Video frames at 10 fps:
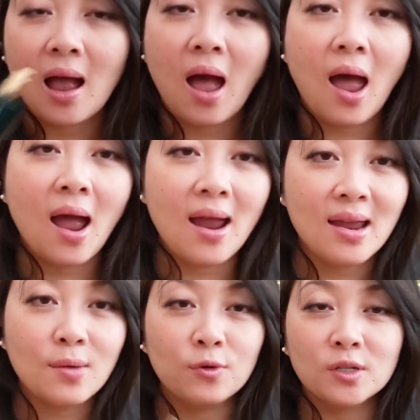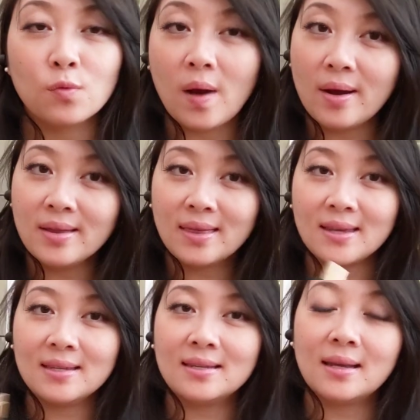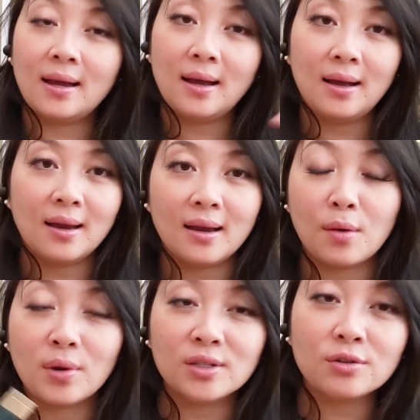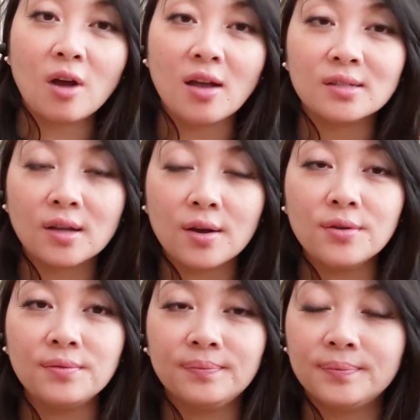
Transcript: I was wearing this and I went to Costco.